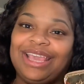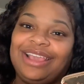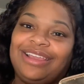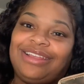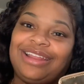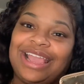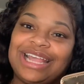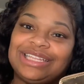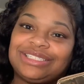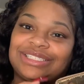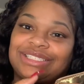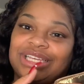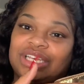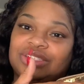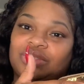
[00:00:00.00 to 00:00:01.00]
and it had
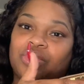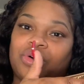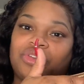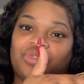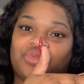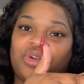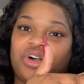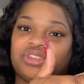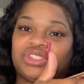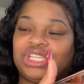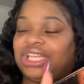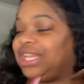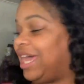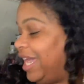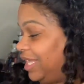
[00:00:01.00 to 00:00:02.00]
studs going across
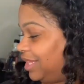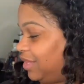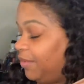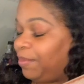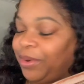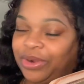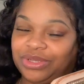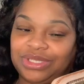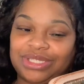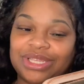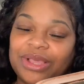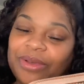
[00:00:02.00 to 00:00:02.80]
it like the purse.